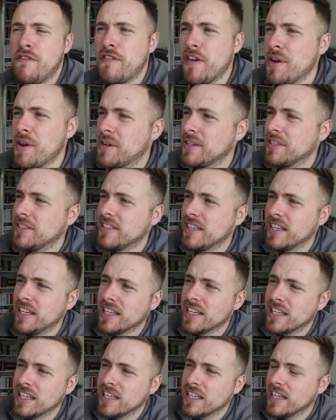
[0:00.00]

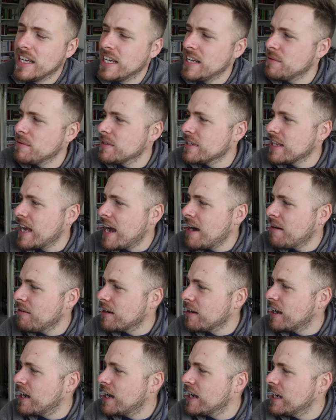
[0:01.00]
focusing, he was
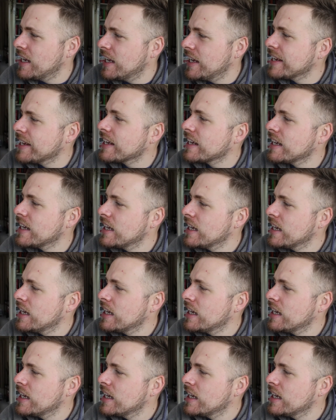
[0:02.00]
outlining